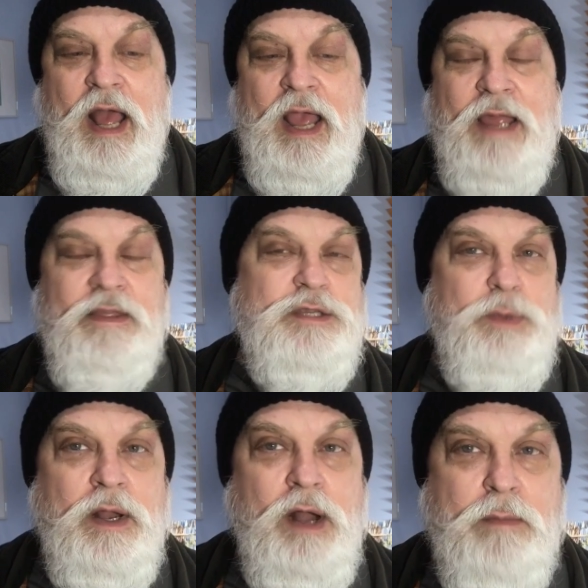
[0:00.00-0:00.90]
In this
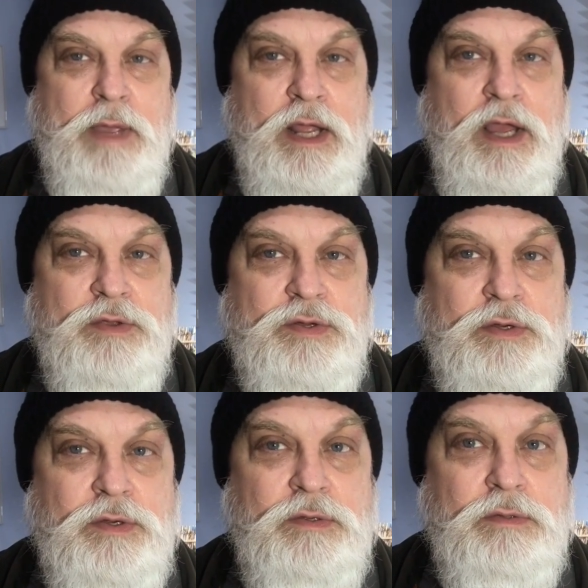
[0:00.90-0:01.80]
one, I'm going to go
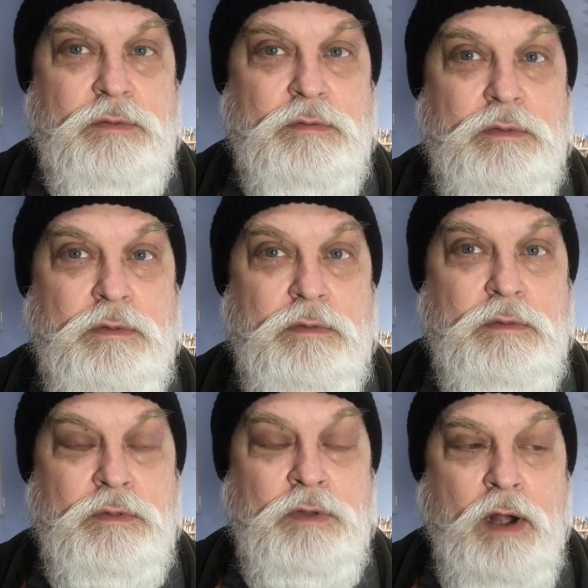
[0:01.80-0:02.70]
through
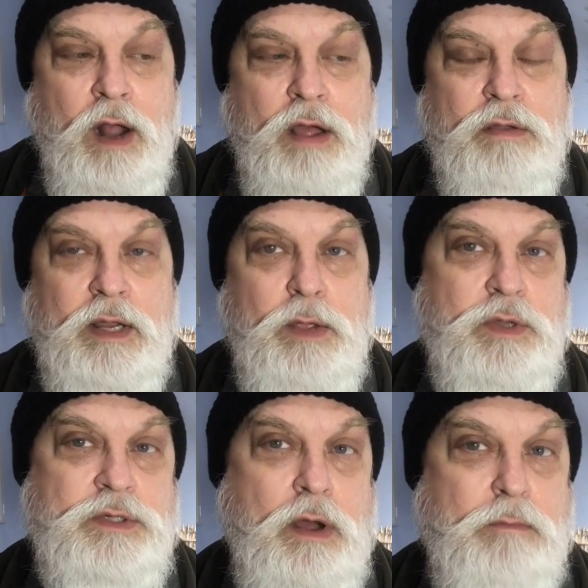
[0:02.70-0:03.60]
not only
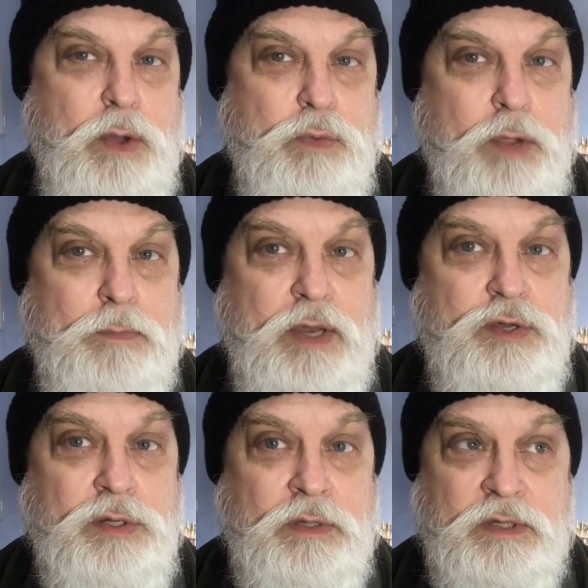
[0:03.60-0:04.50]
what's on my
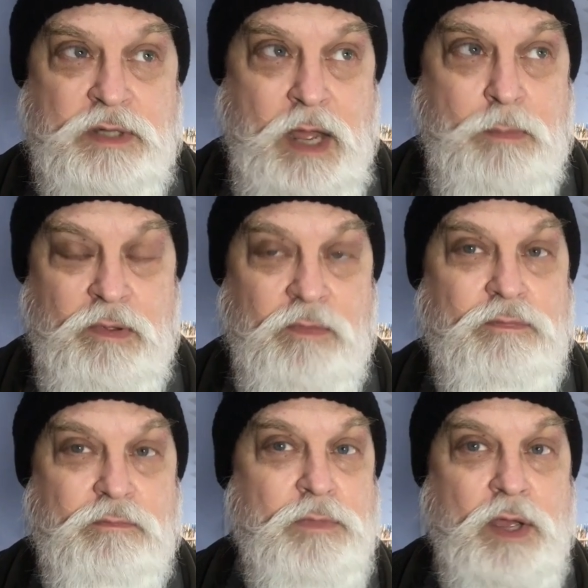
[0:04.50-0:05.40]
workbench, and there's a couple of
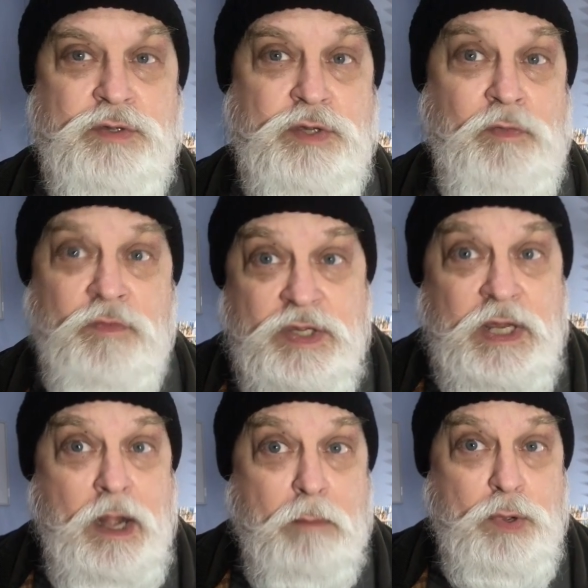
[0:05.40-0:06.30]
those you've
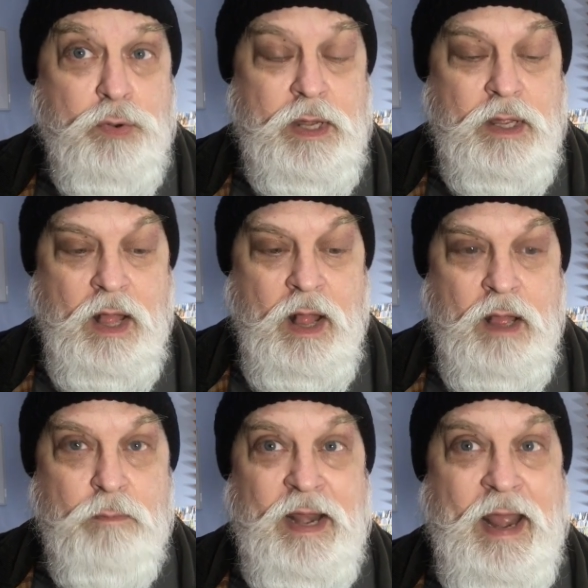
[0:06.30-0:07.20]
seen I'm building,
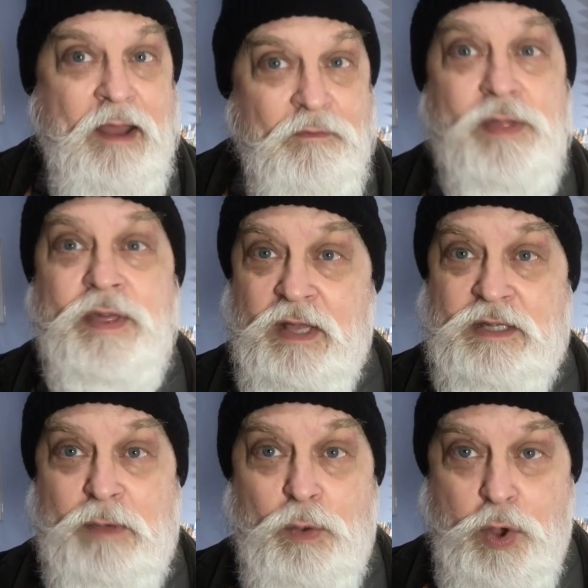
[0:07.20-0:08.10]
but everything that's
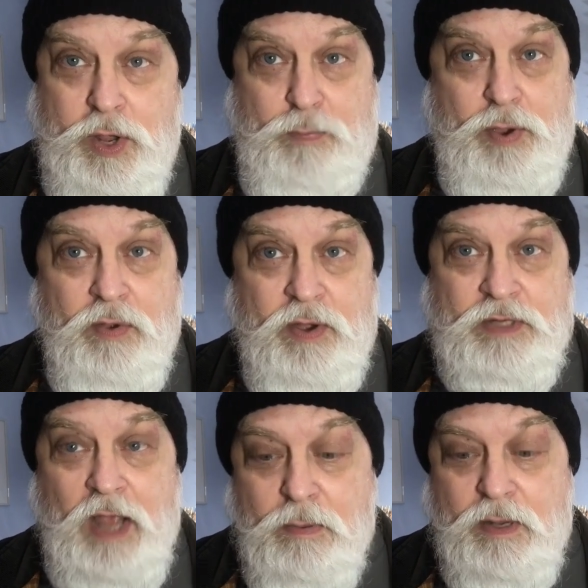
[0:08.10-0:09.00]
in my work in progress
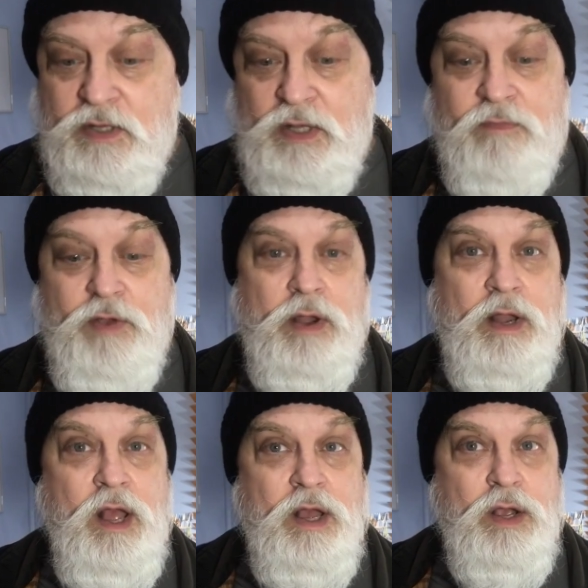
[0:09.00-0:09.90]
cupboard because I've got
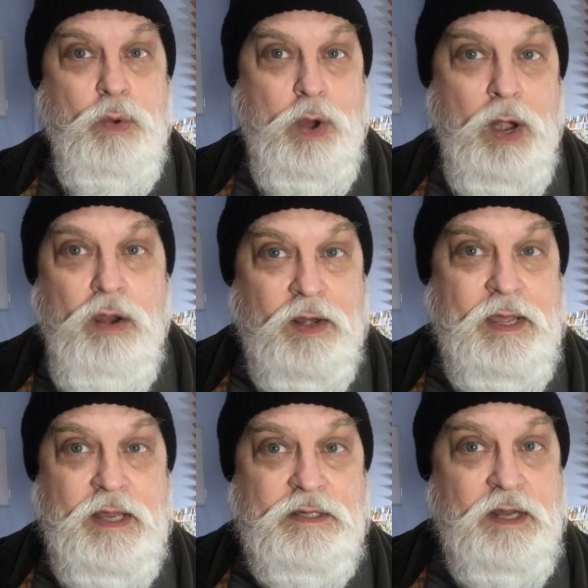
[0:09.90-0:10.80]
quite a lot of
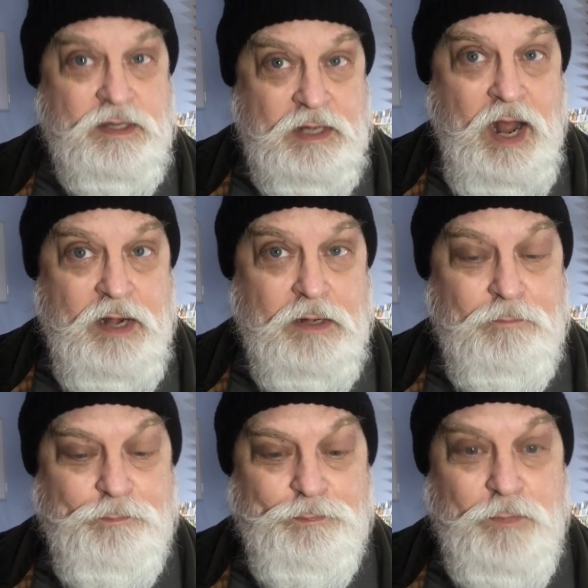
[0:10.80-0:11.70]
kits that are started.
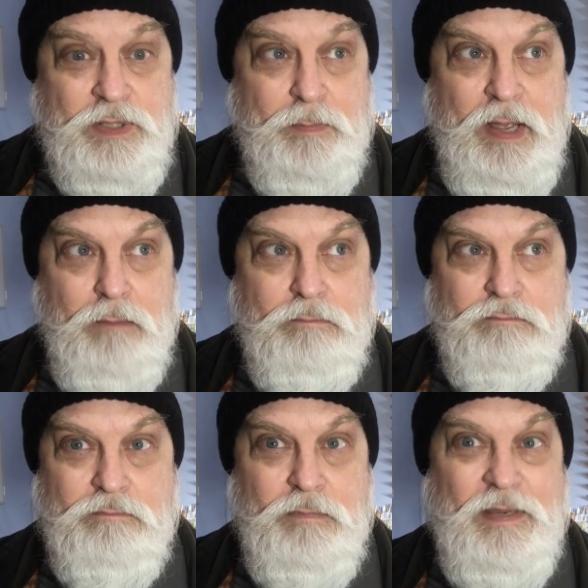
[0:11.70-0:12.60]
There's about,
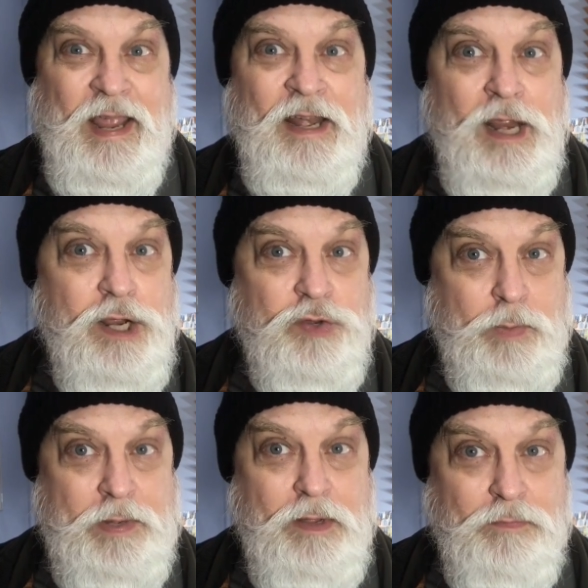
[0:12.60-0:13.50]
I think, nearly
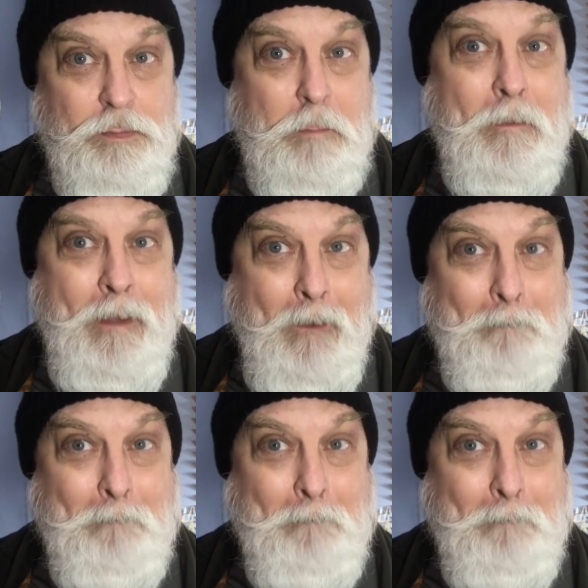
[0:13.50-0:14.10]
20 of them, yeah.